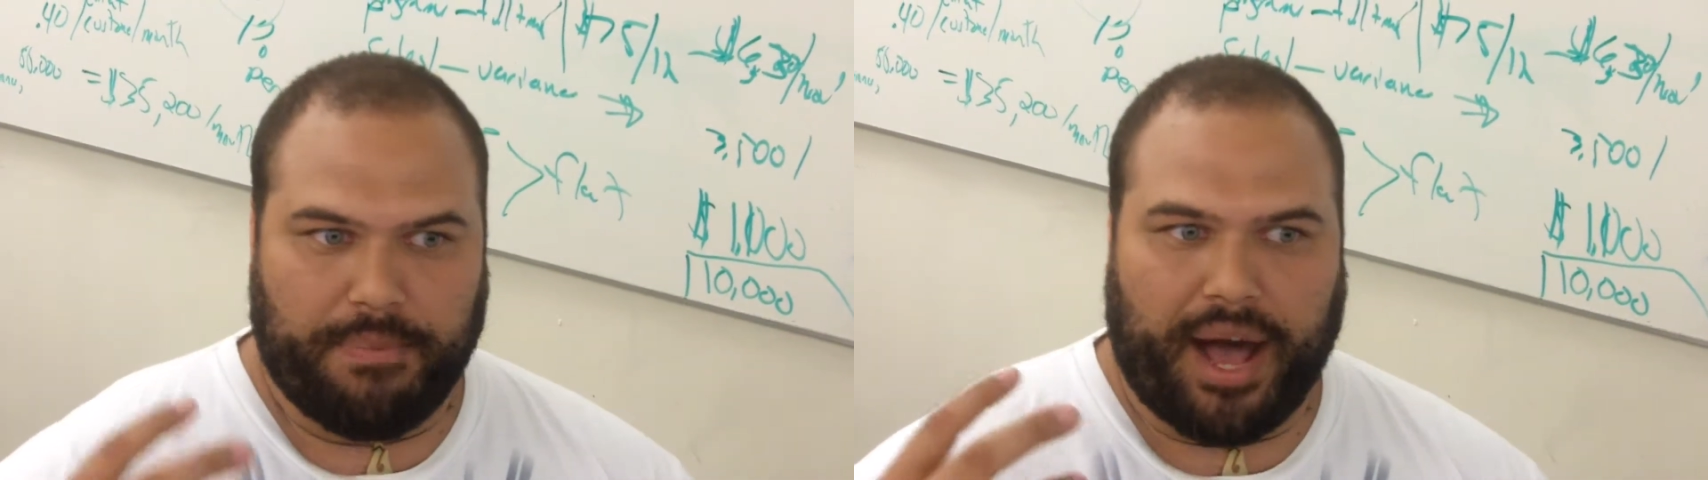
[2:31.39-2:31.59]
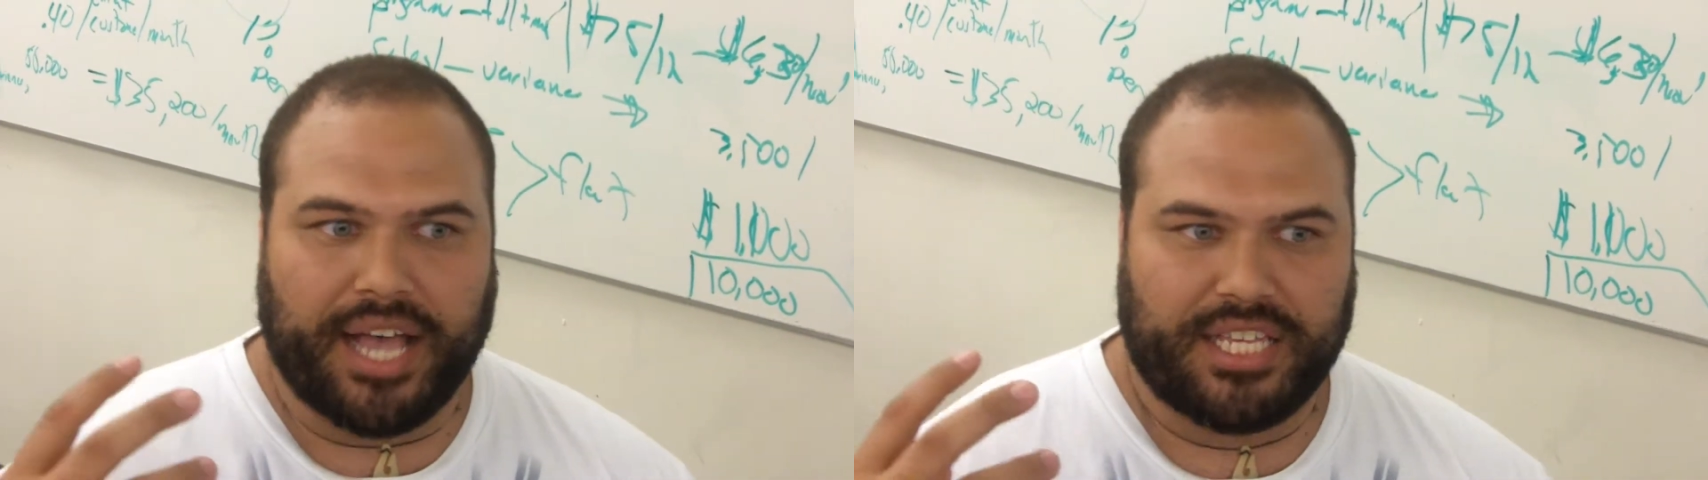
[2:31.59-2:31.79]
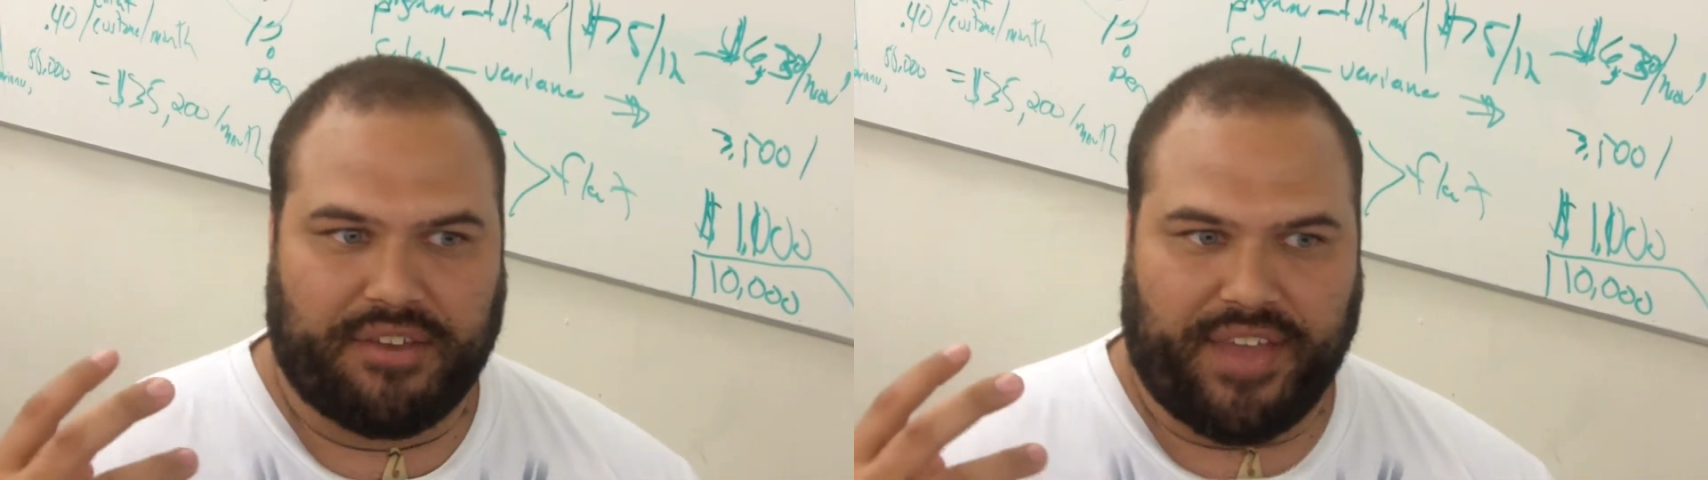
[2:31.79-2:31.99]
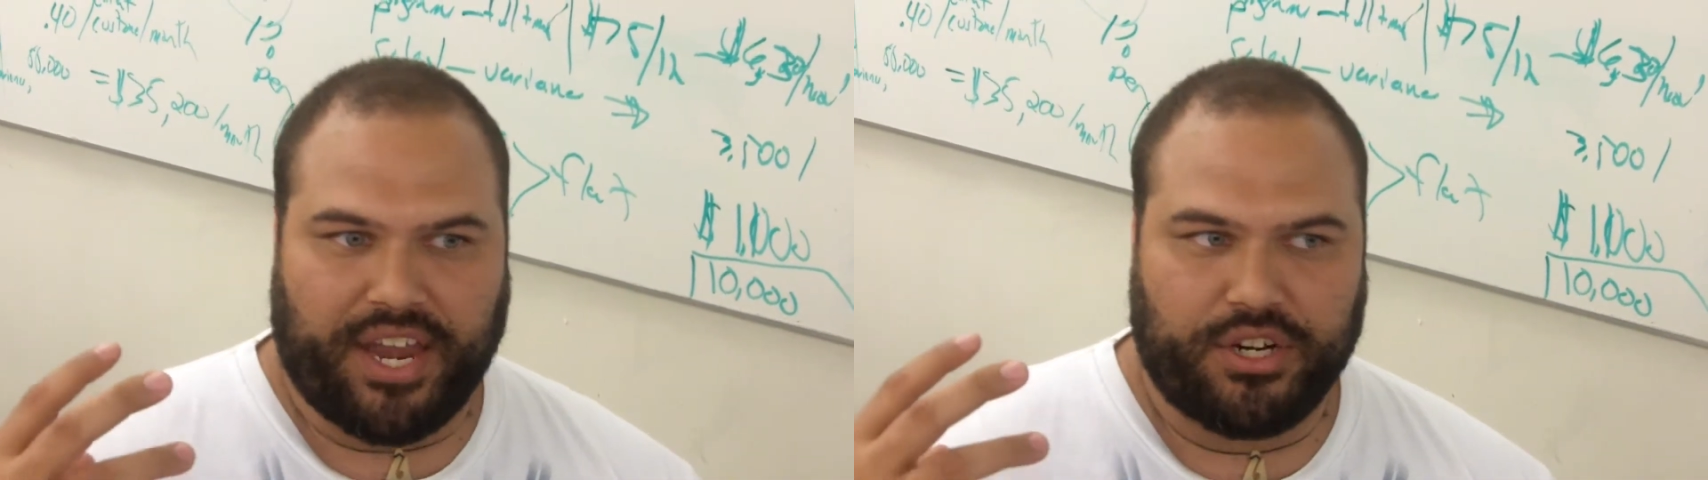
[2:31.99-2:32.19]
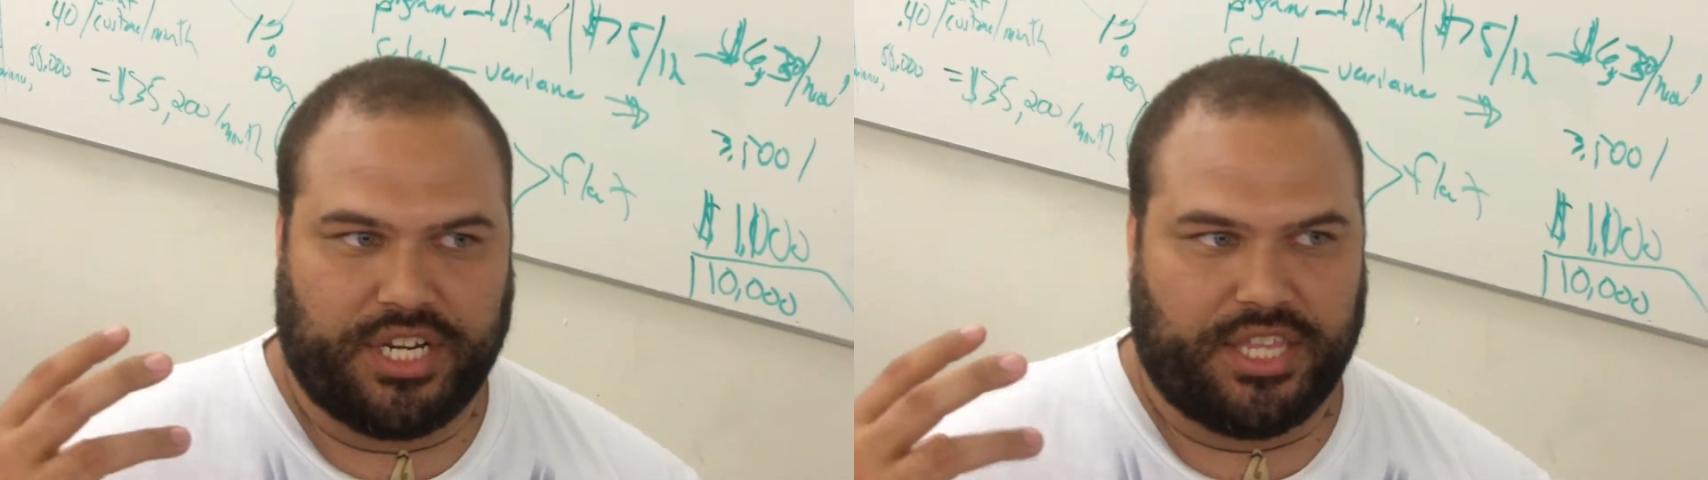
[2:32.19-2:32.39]
positive
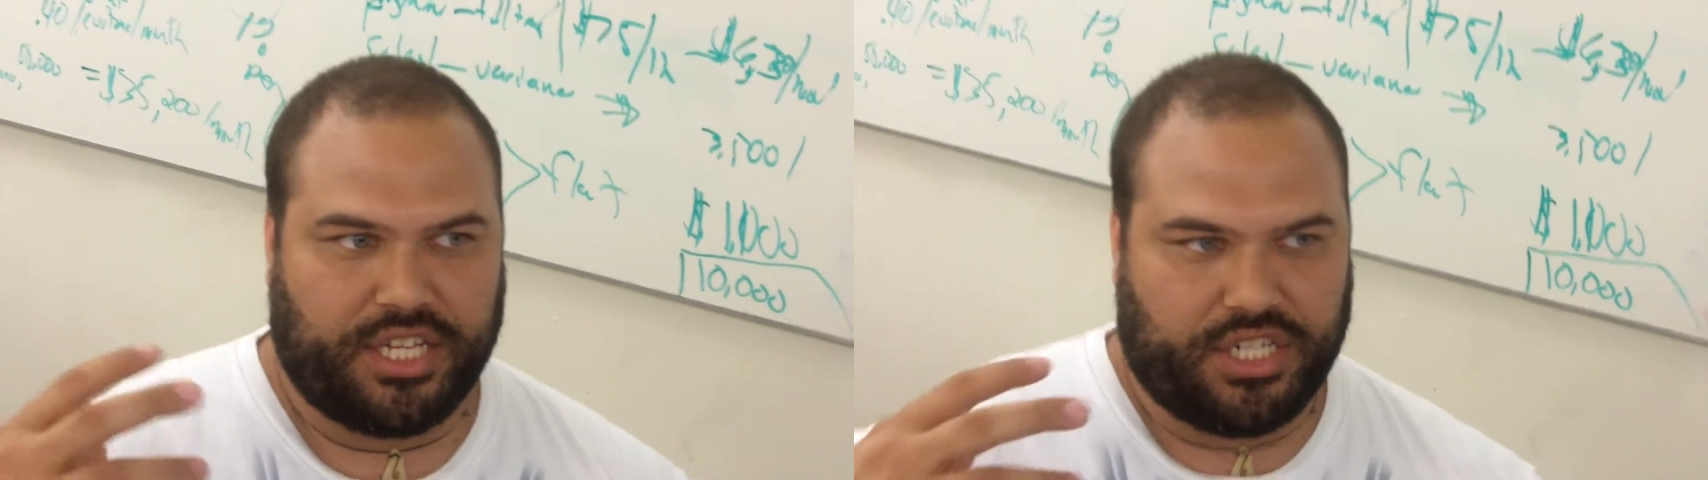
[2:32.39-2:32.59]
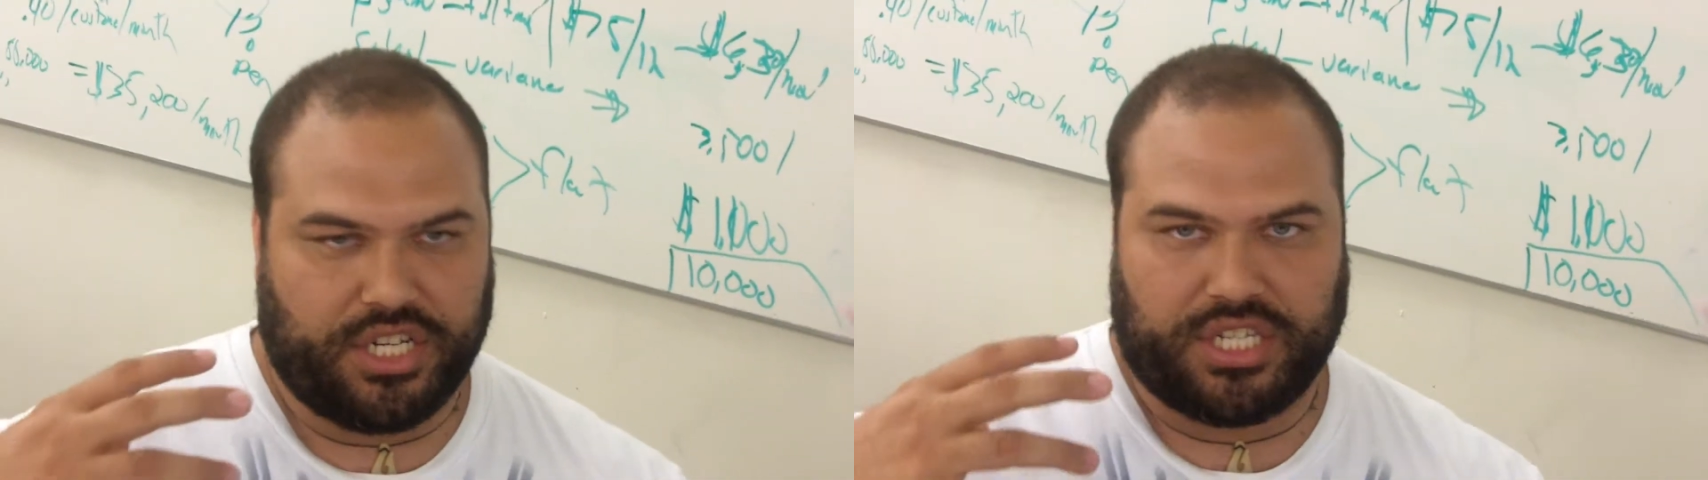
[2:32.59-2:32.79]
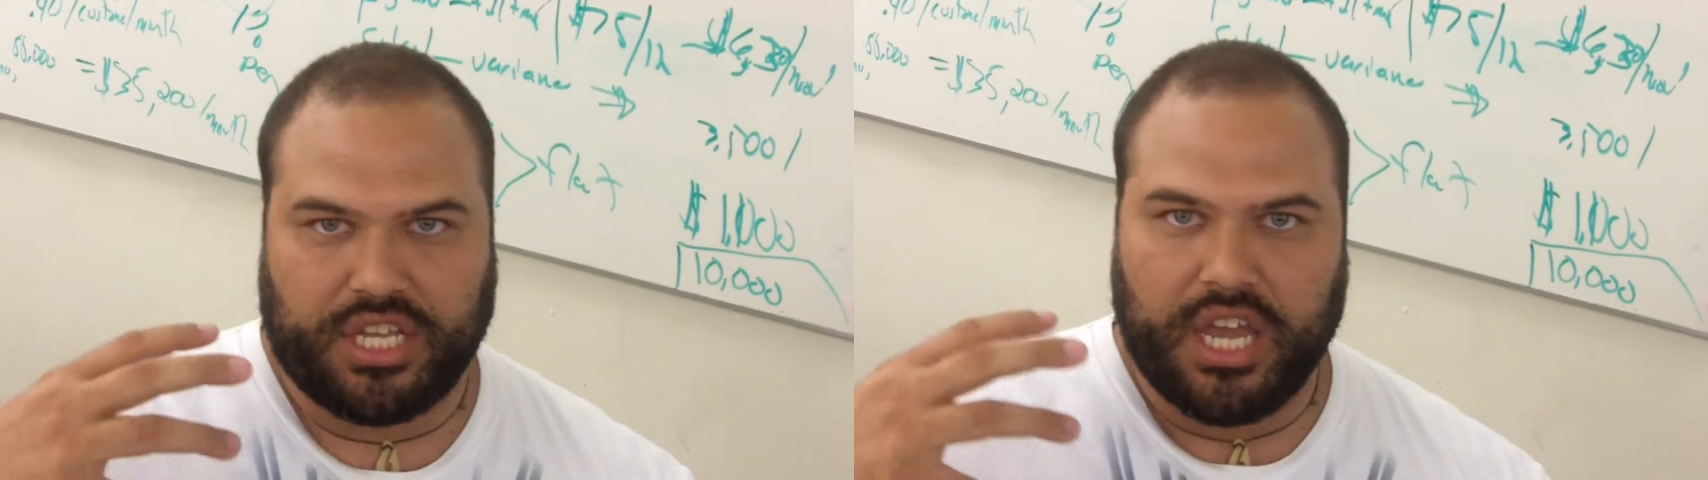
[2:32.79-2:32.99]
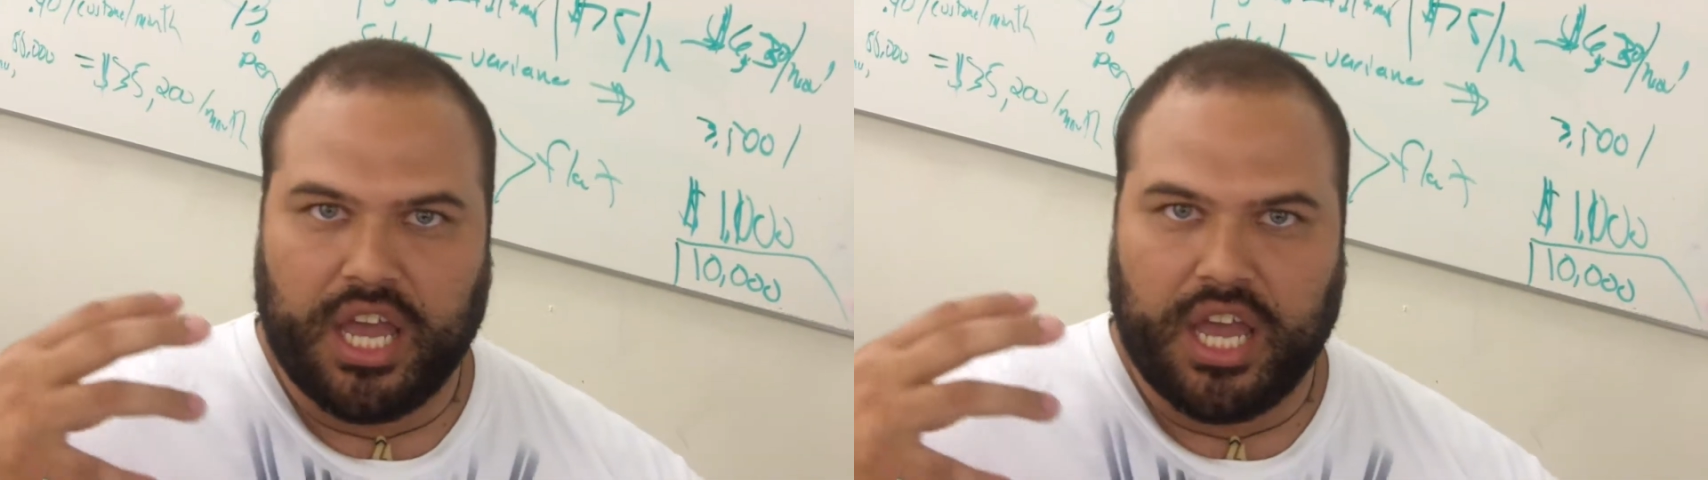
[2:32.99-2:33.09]
energy that's just